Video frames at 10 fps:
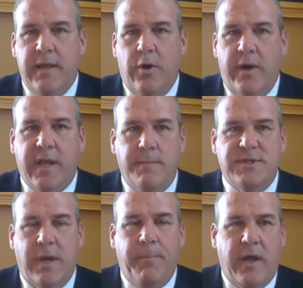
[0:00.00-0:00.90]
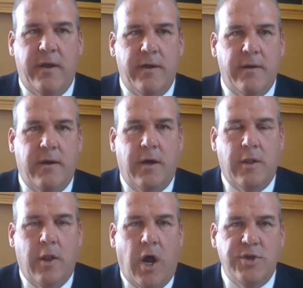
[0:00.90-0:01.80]
it comes up on
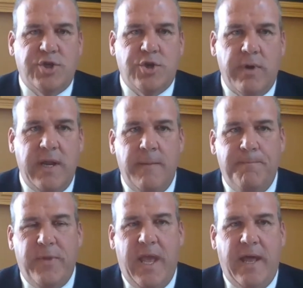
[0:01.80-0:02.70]
a large screen,